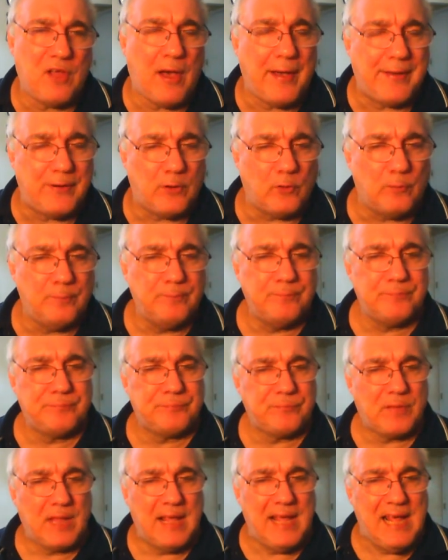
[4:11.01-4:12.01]
title
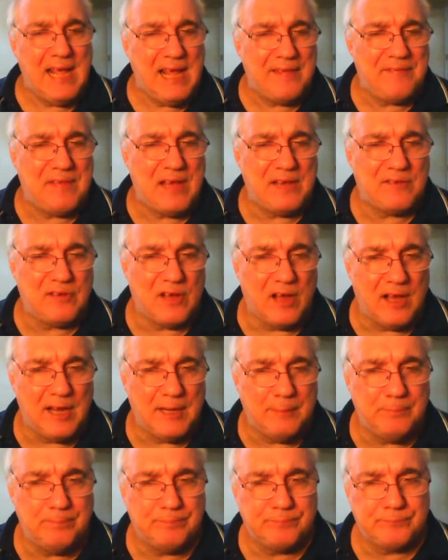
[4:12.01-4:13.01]
at that
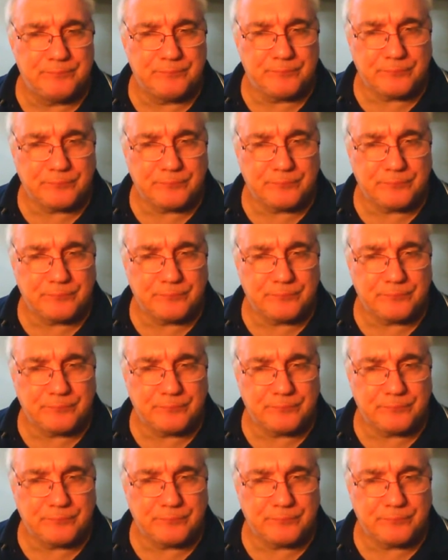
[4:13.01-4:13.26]
time.